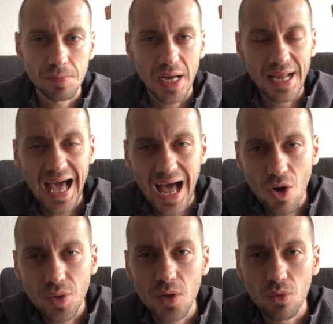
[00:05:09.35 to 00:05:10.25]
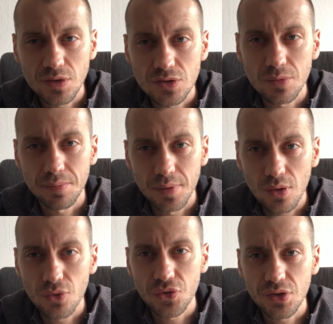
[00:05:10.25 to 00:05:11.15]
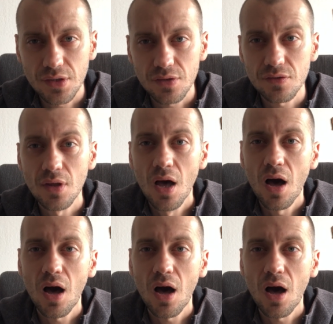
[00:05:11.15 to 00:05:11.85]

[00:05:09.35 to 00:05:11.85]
about how he wants to build his